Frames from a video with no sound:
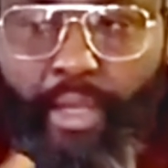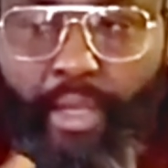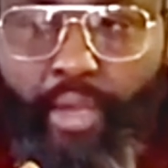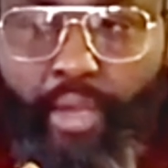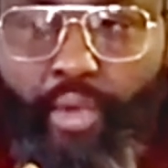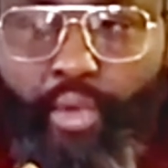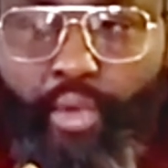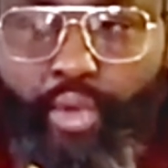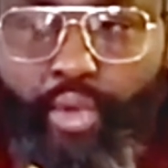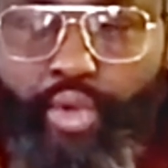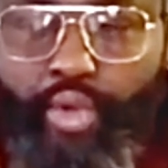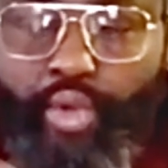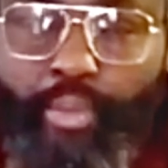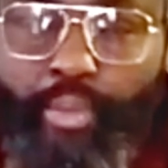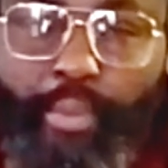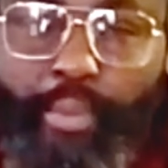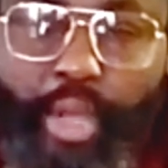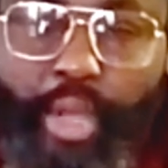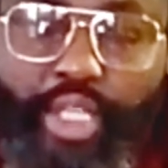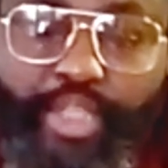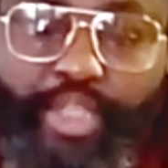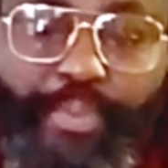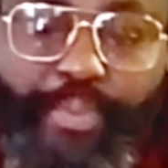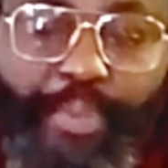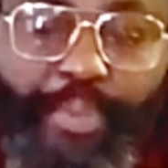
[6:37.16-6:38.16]
You
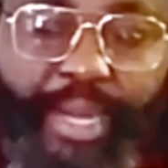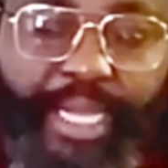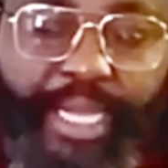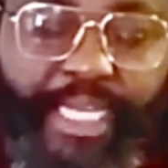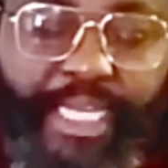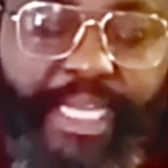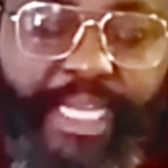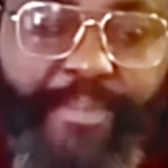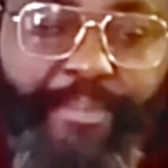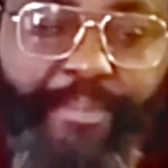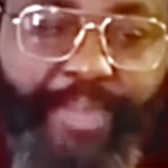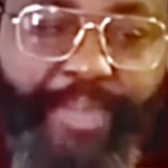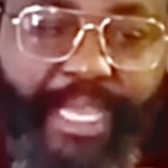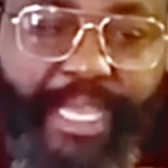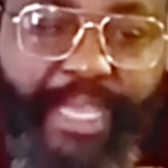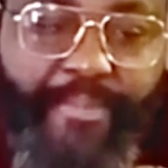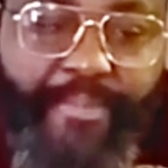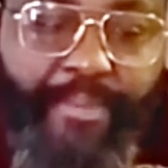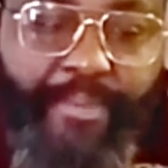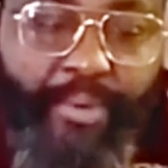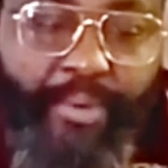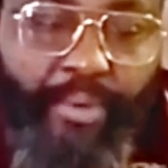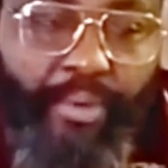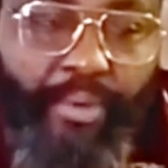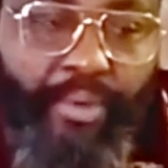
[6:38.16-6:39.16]
must bring the
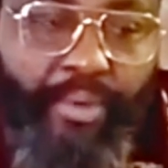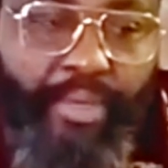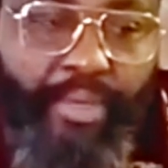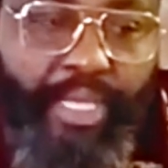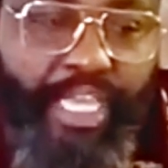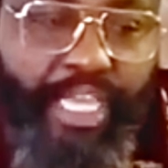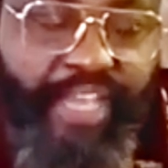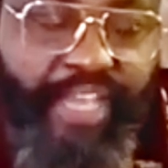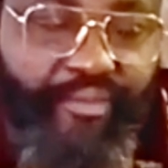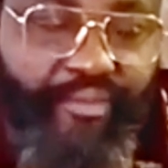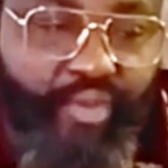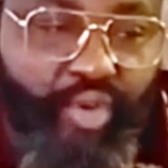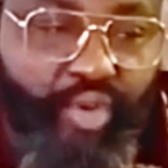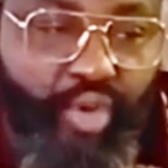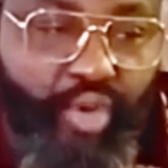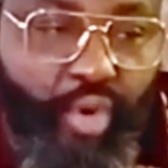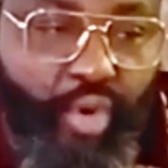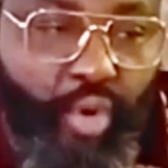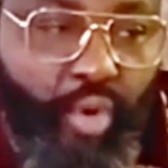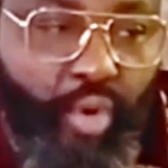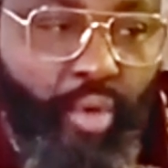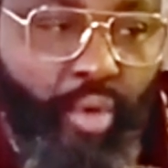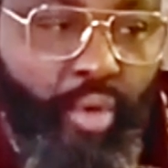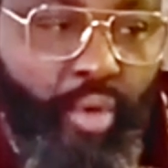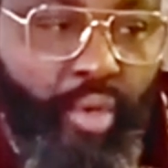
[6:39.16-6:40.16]
people, even
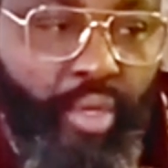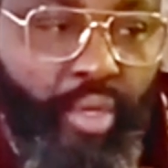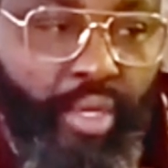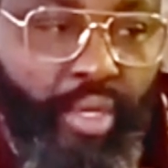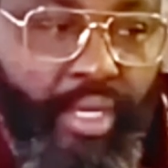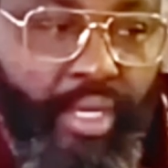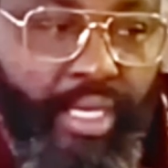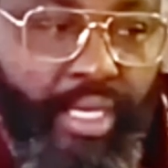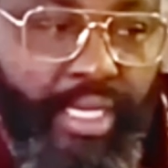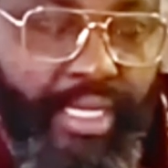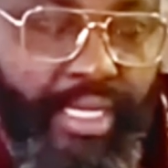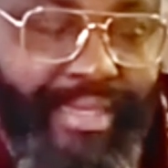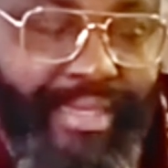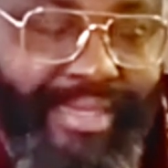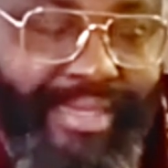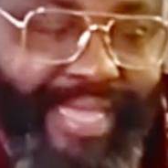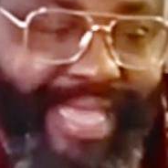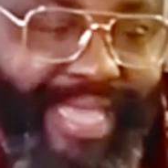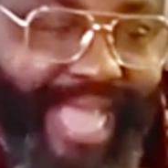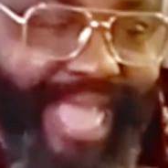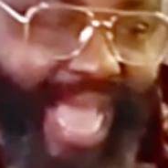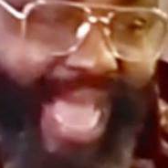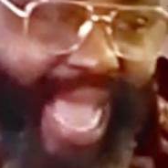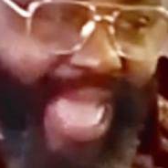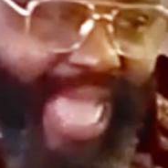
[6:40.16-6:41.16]
though
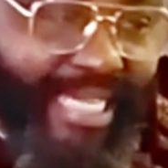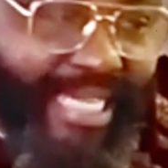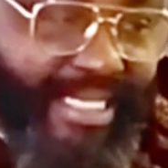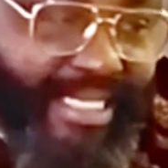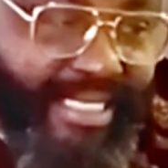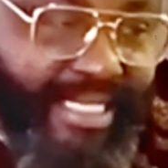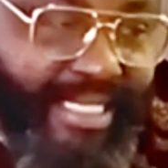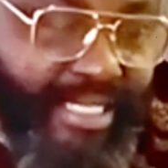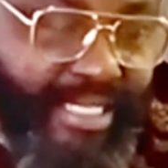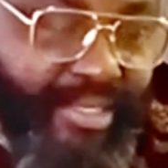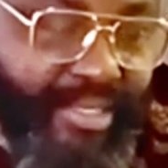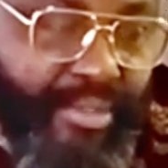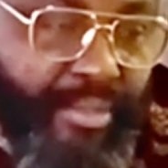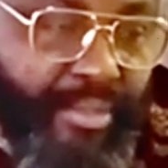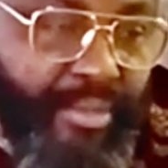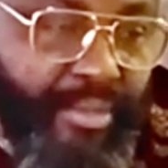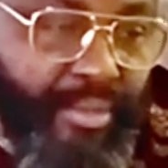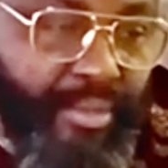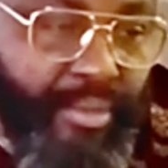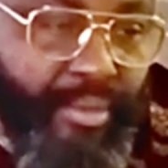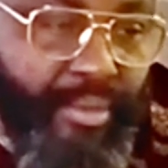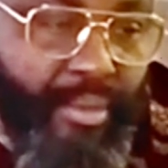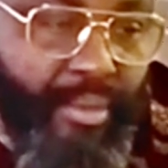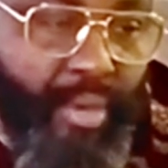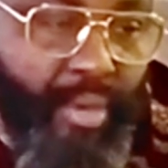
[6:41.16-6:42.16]
they are still
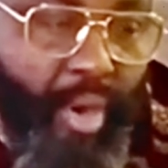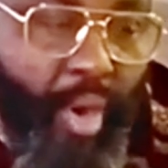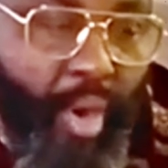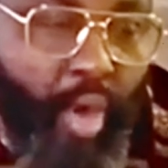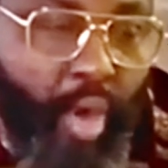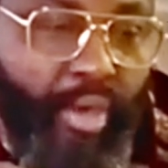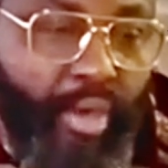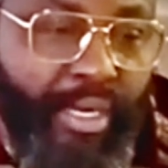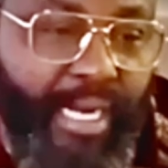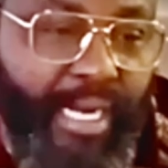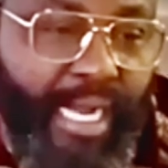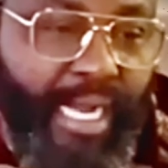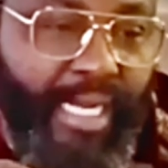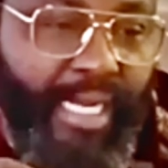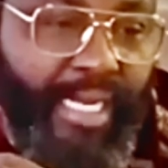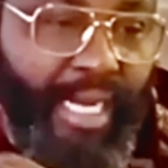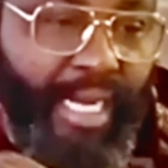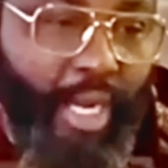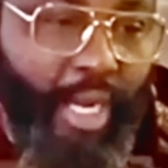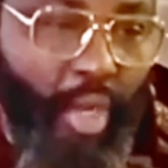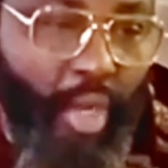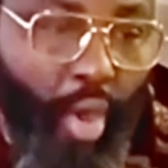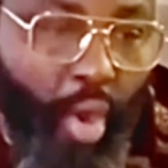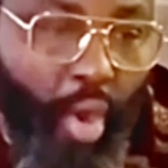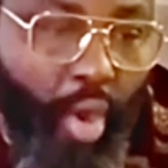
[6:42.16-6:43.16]
under the
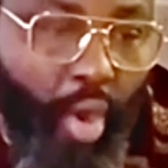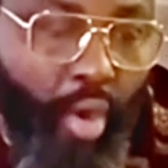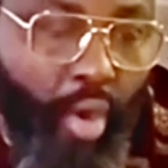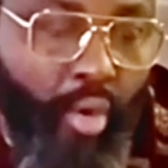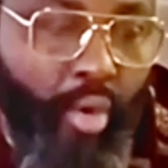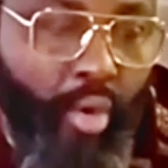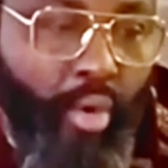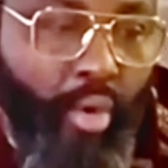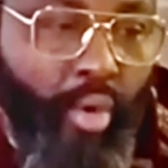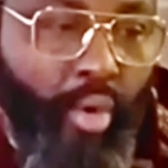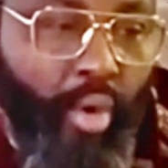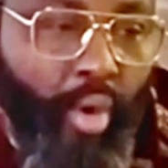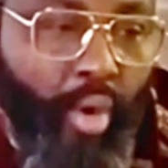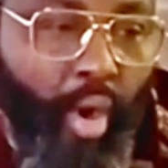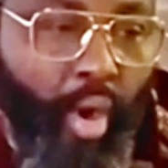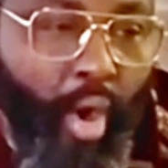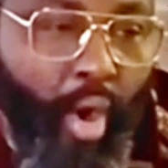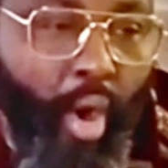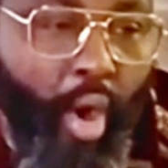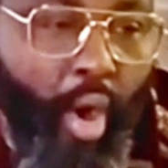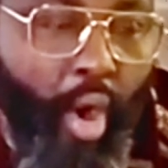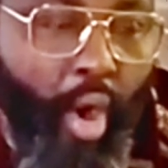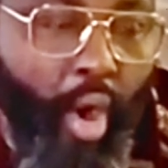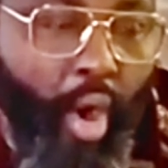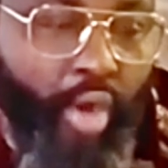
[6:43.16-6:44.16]
law
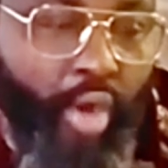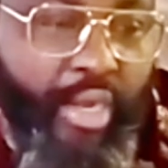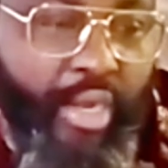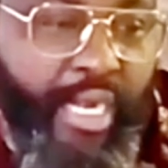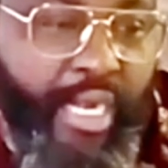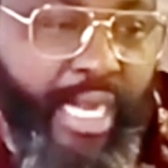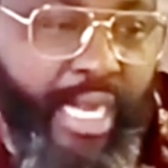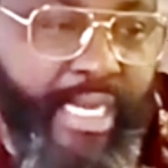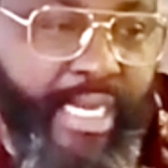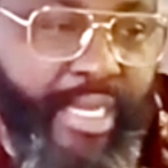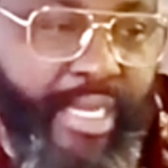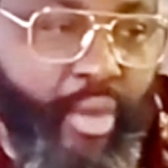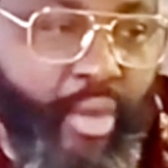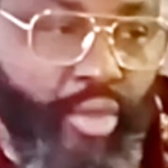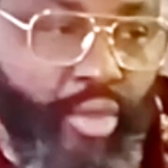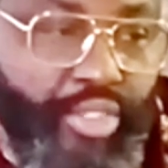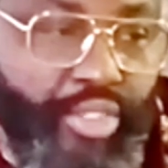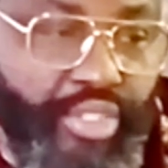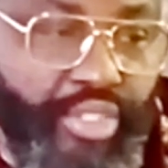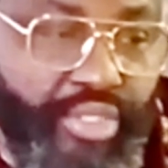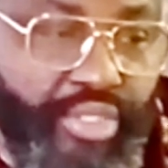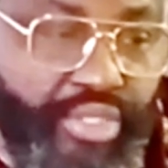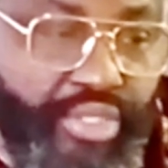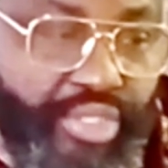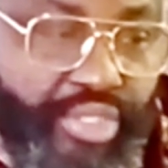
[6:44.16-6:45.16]
or under the
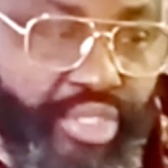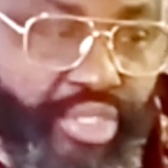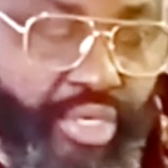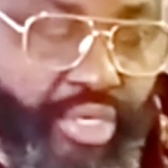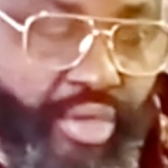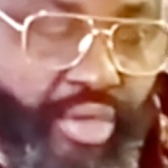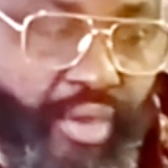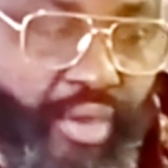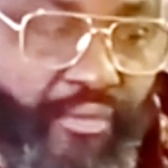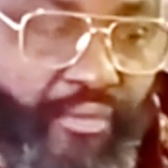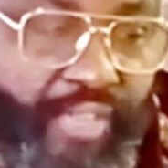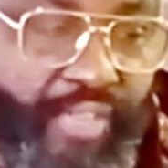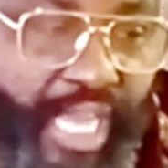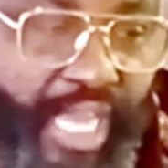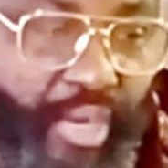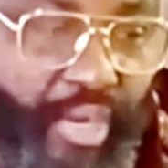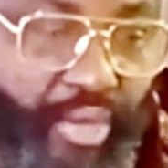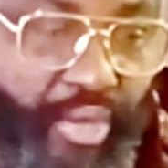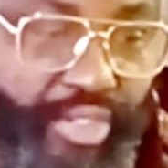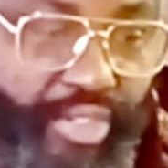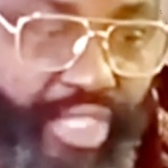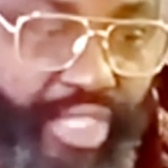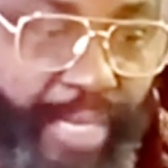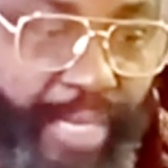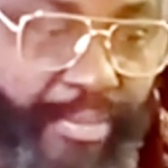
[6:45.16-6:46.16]
constitution of that
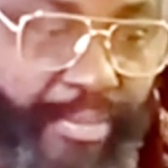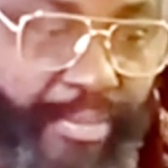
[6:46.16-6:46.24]
contraption